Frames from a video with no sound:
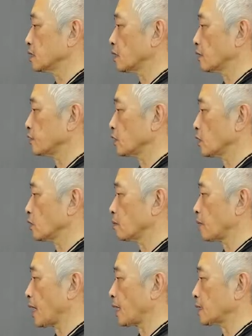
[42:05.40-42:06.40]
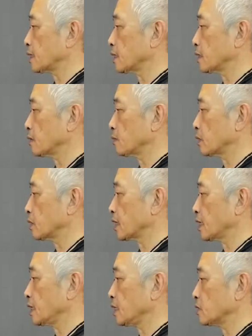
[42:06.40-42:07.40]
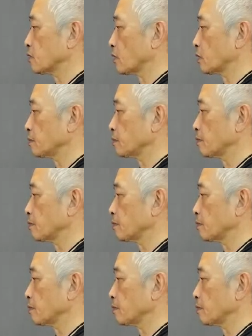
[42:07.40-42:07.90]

of your lower back where the kidneys are.